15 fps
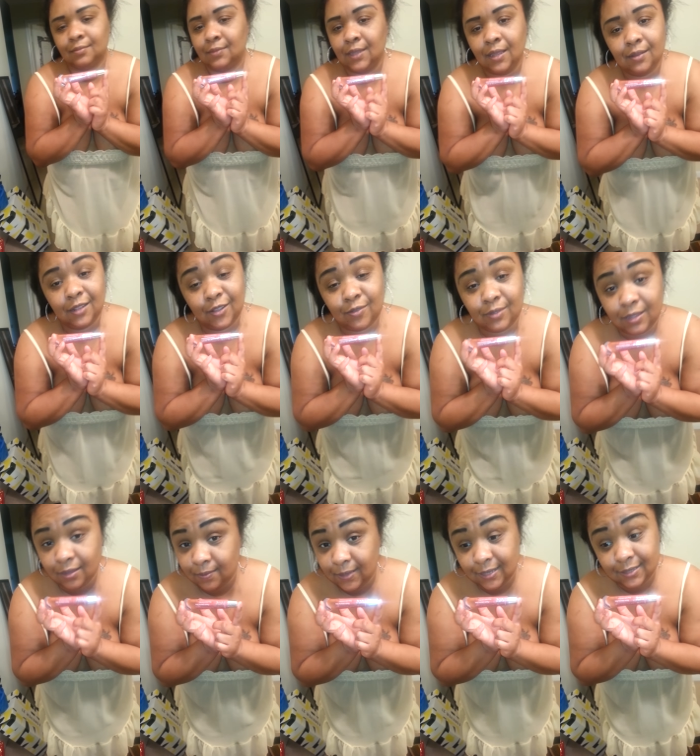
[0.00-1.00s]
they'll keep
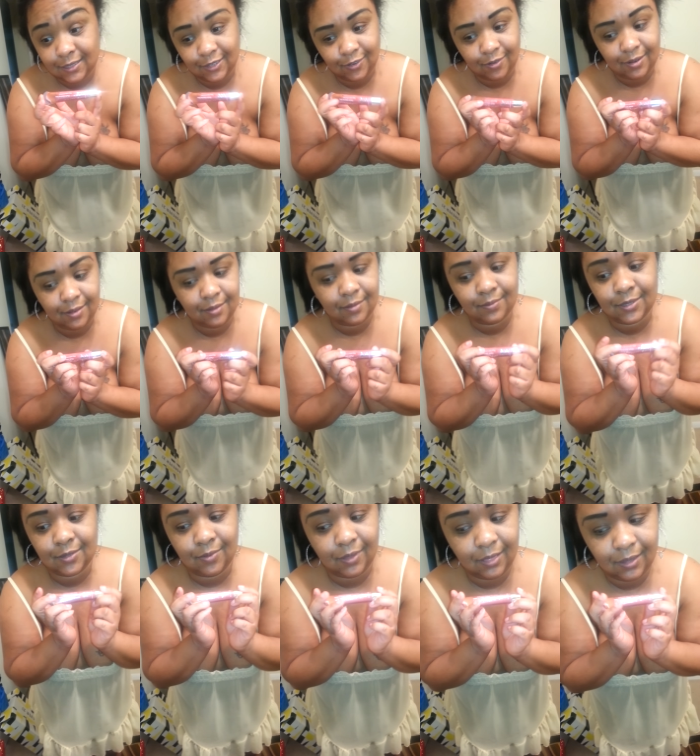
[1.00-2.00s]
kissing your lips
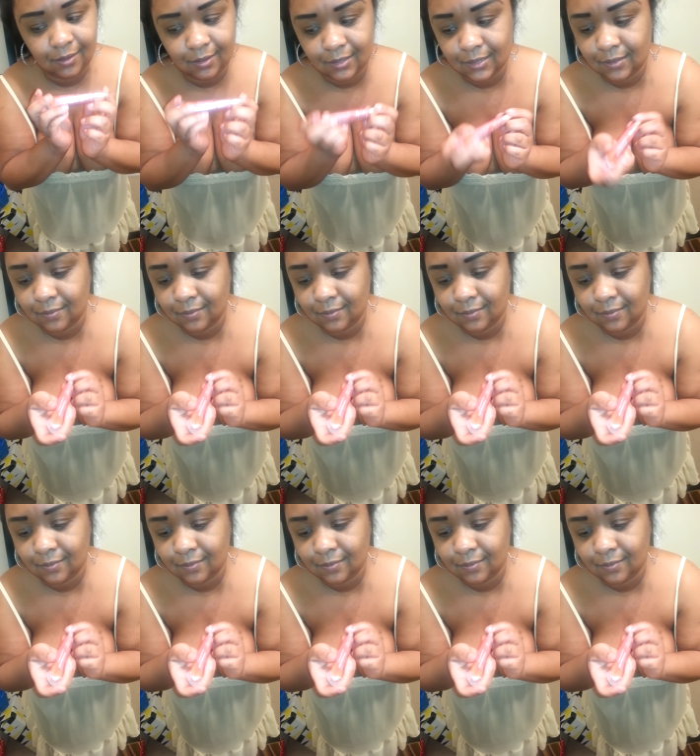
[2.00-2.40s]
with this.